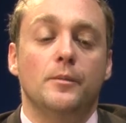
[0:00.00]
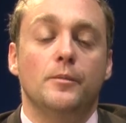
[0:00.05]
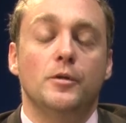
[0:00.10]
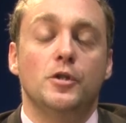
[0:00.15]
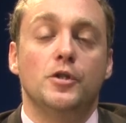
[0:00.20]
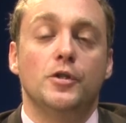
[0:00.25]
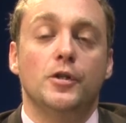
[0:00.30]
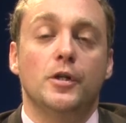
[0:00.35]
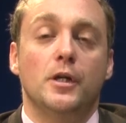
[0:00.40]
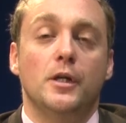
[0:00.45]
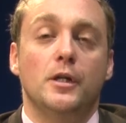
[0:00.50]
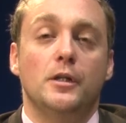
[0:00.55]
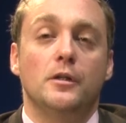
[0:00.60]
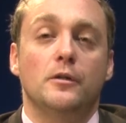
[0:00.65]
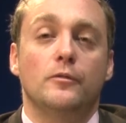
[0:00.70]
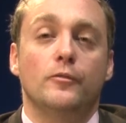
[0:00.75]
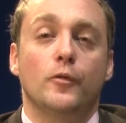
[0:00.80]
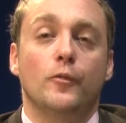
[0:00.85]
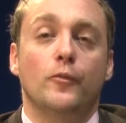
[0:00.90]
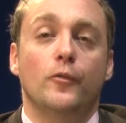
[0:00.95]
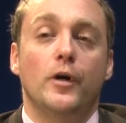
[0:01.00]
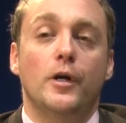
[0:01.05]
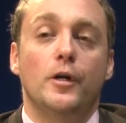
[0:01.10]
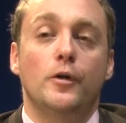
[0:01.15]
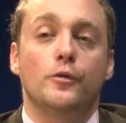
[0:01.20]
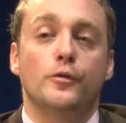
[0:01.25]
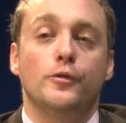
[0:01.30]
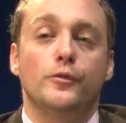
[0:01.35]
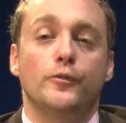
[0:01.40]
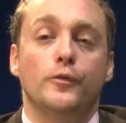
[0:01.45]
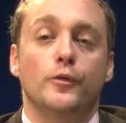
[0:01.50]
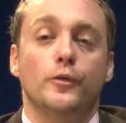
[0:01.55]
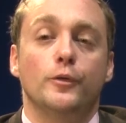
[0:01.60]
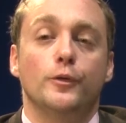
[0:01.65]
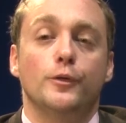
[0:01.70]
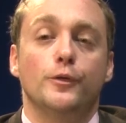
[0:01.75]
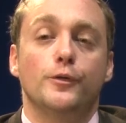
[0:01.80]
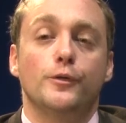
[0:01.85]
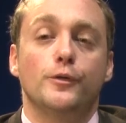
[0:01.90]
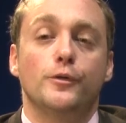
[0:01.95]
be generated from various
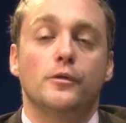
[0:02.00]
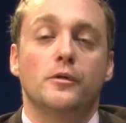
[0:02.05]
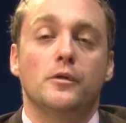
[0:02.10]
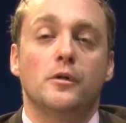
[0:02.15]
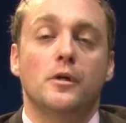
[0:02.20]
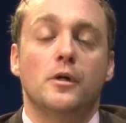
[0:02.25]
fuels,